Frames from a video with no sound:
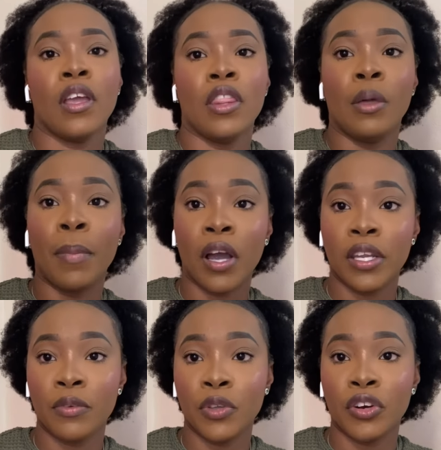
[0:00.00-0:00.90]
The body
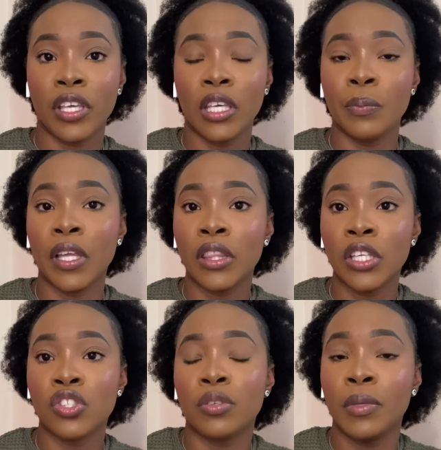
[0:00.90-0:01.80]
of your email
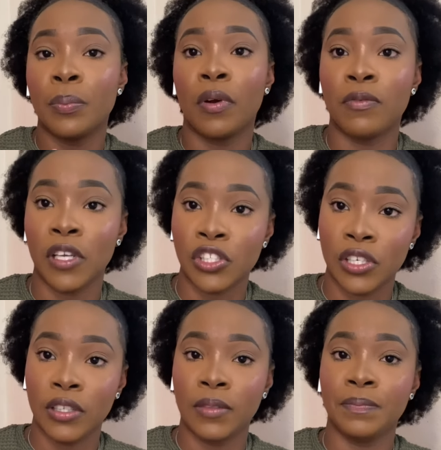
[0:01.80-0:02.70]
needs to be
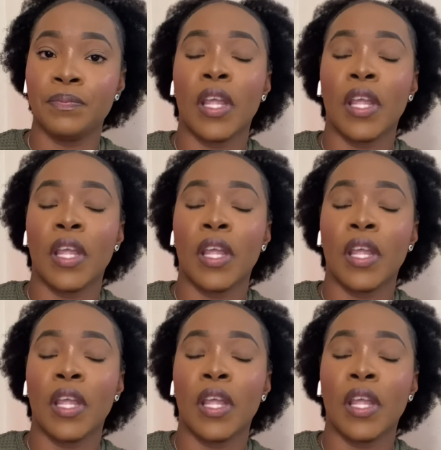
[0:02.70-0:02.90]
professional.